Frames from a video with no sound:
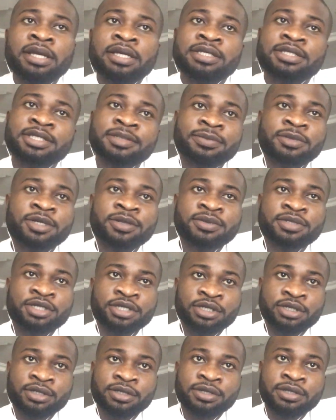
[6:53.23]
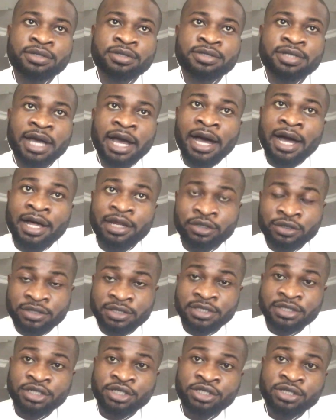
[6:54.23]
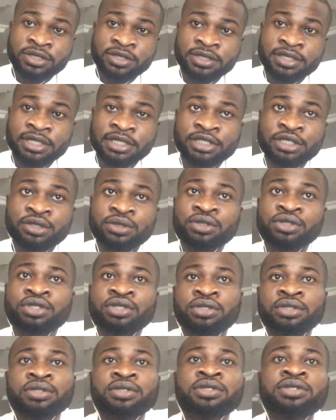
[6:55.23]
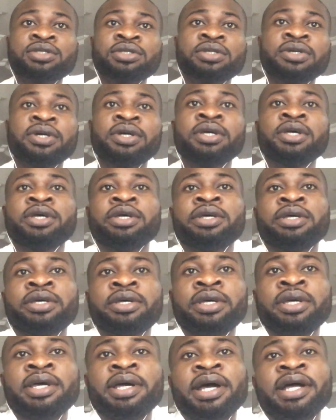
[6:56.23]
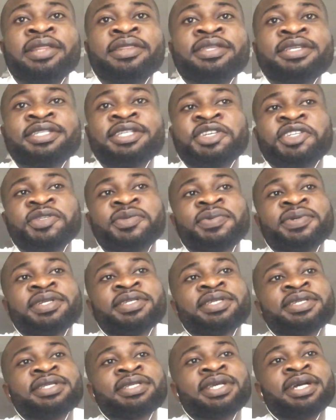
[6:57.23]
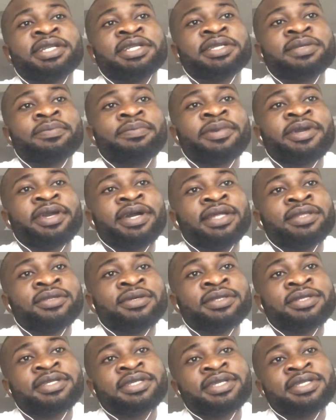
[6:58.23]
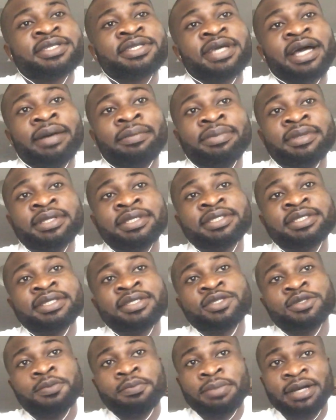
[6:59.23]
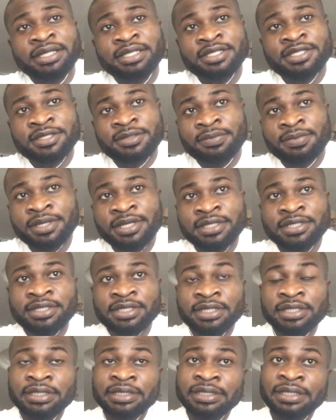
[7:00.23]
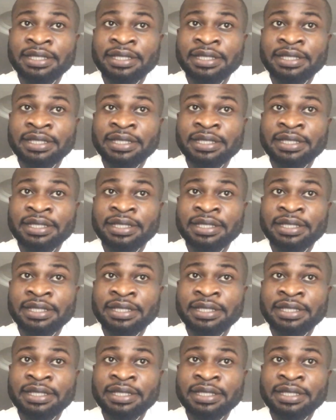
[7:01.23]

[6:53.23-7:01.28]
Symptoms include hallucinations and delusions, and these experiences can impair adolescents' ability to participate in